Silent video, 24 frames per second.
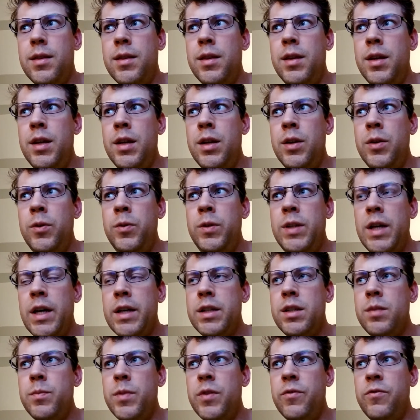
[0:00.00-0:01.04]
the New
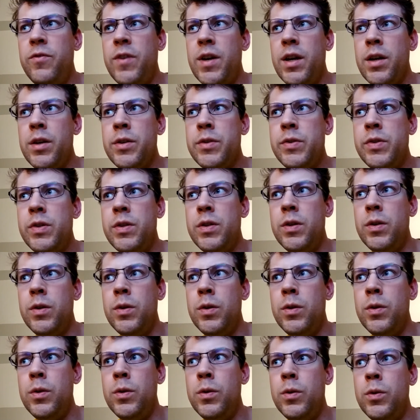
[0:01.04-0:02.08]
Testament fails
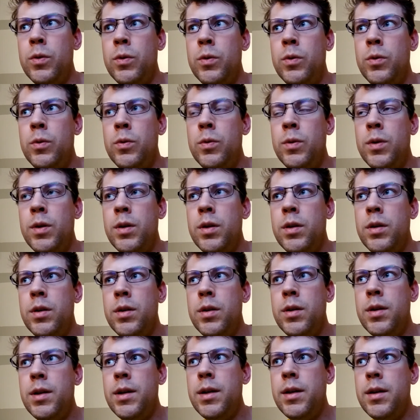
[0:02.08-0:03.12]
to
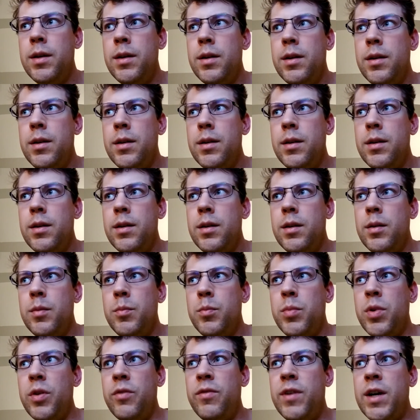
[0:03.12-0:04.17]

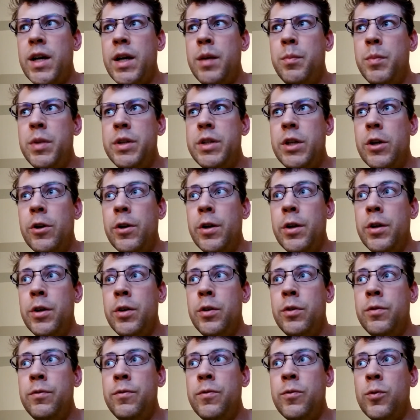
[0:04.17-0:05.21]
provide
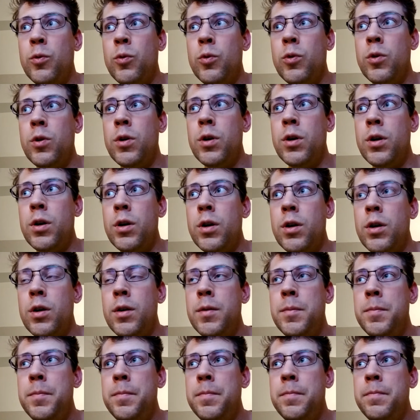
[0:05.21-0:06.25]
material
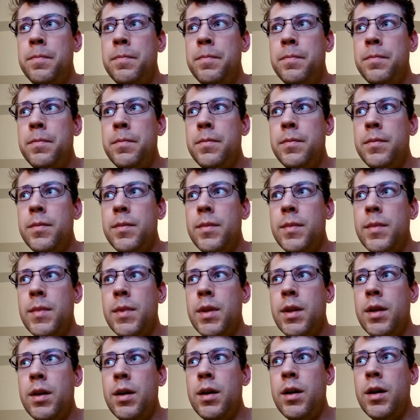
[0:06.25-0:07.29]
for
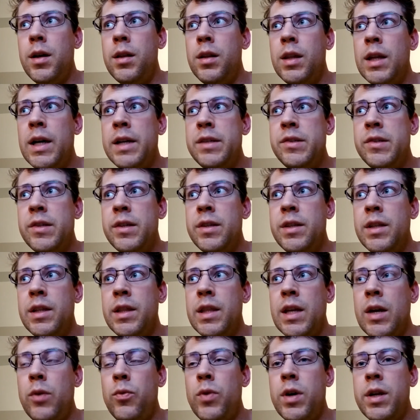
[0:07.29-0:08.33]
a lesson that
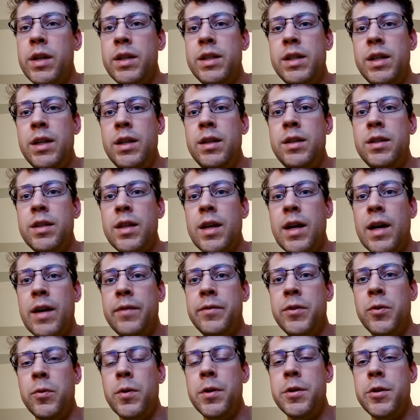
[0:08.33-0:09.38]
they want to teach, they have
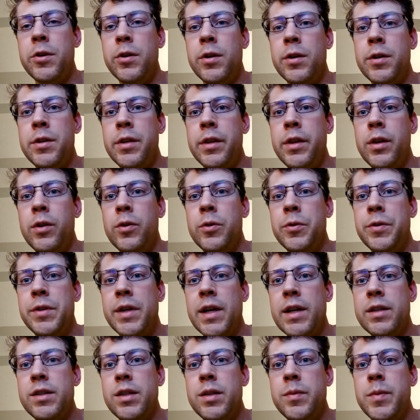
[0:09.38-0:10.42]
to return to the Old
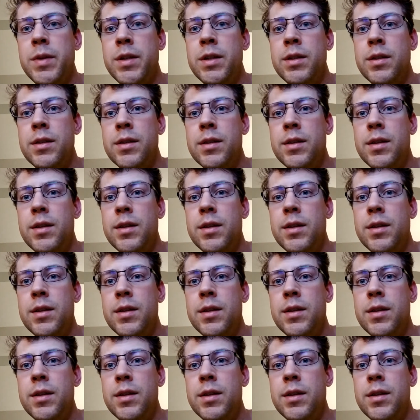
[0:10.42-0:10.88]
Testament.